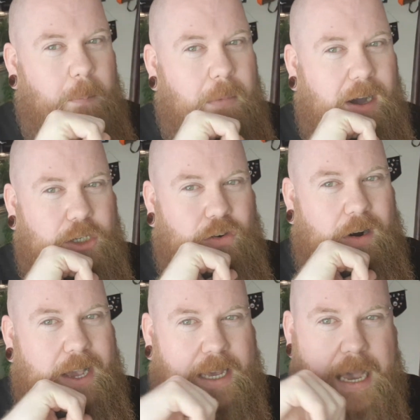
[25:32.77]
might
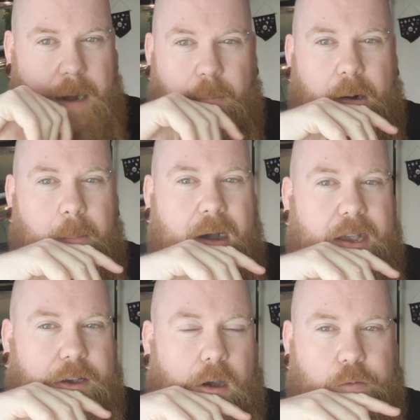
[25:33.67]
try again, but I
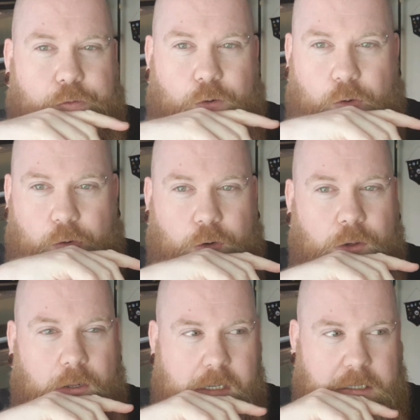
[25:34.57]
might go for
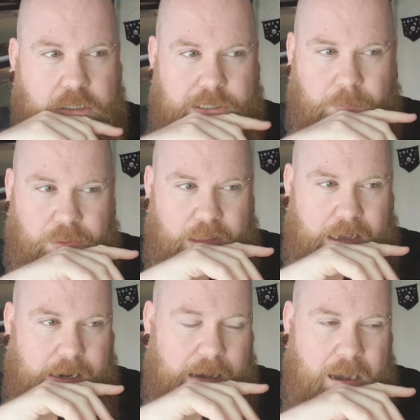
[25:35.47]

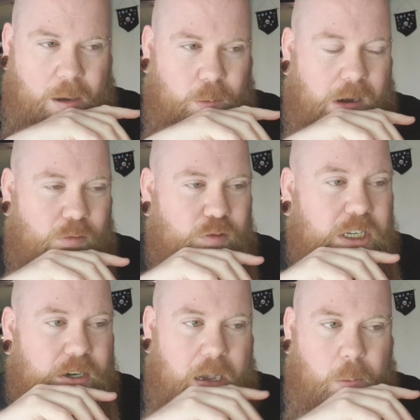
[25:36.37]
something.
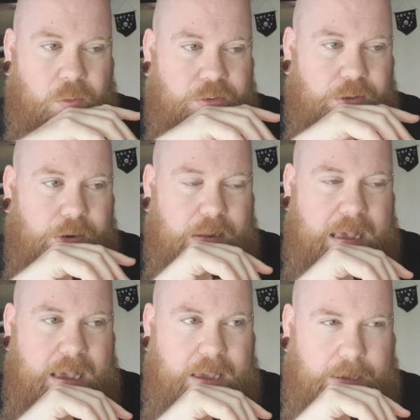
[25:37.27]
Originally I wanted
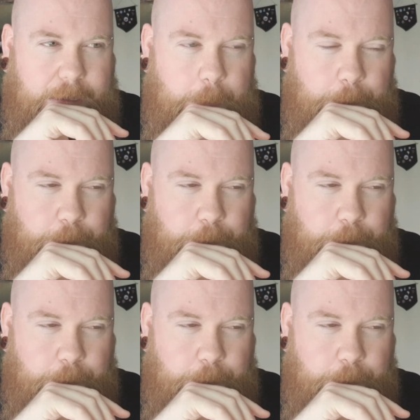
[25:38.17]
a,